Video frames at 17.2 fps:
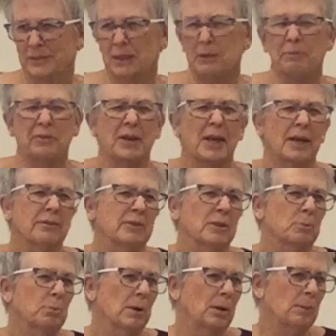In
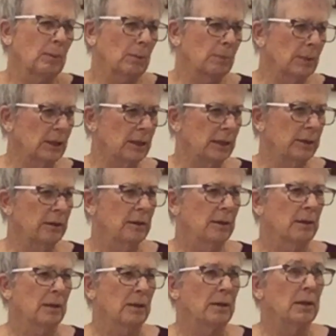fact, they're probably
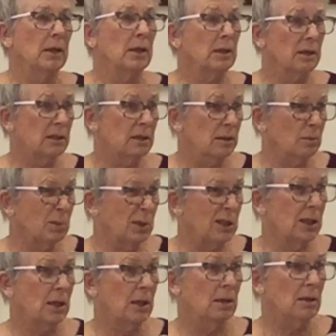
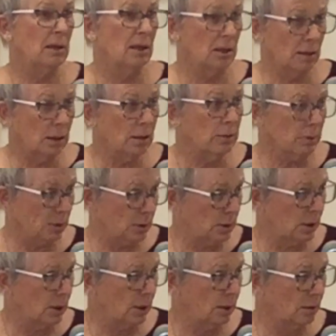intimidated and
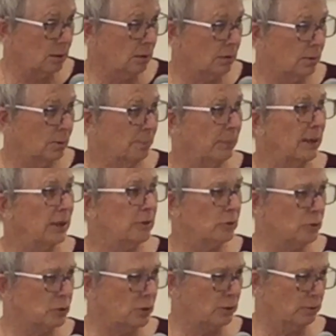irritated by
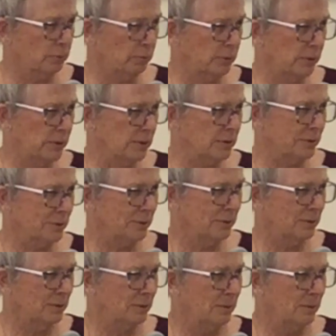your cheerfulness.